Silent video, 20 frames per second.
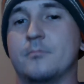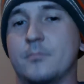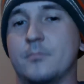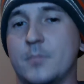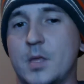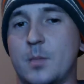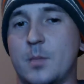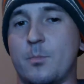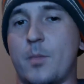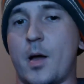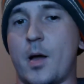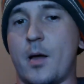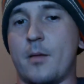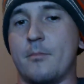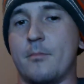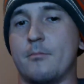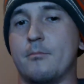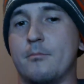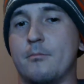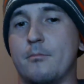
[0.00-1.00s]
in my
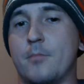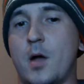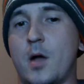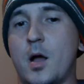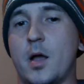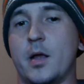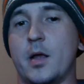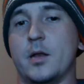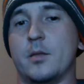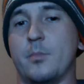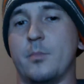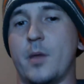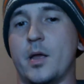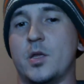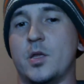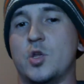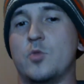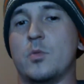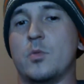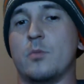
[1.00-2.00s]
mind, in my
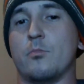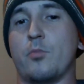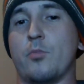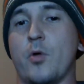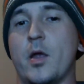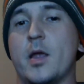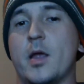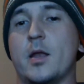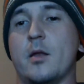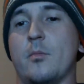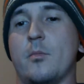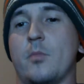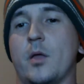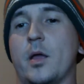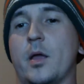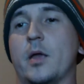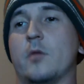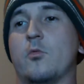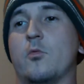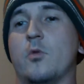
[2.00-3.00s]
human brain, I'm
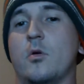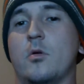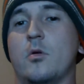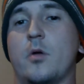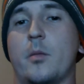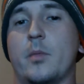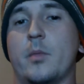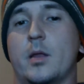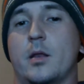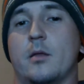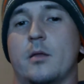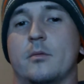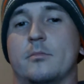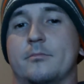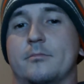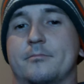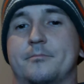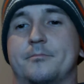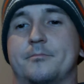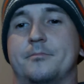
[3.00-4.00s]
like, well, I mean,
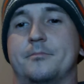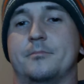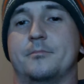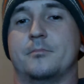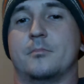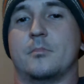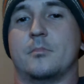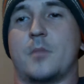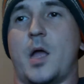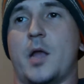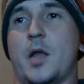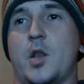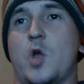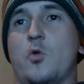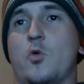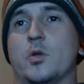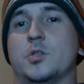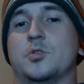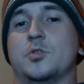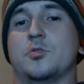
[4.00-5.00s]
I know
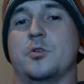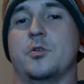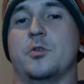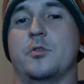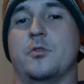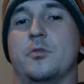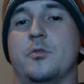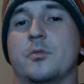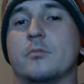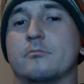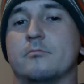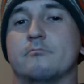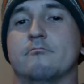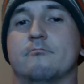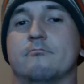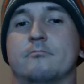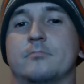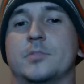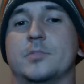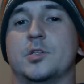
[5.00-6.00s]
it's true,
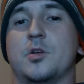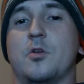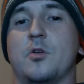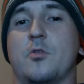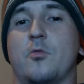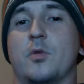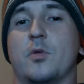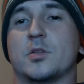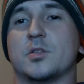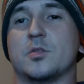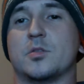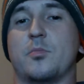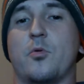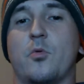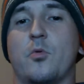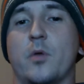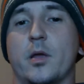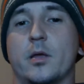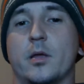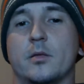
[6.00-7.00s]
so what's the
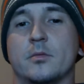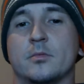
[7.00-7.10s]
point?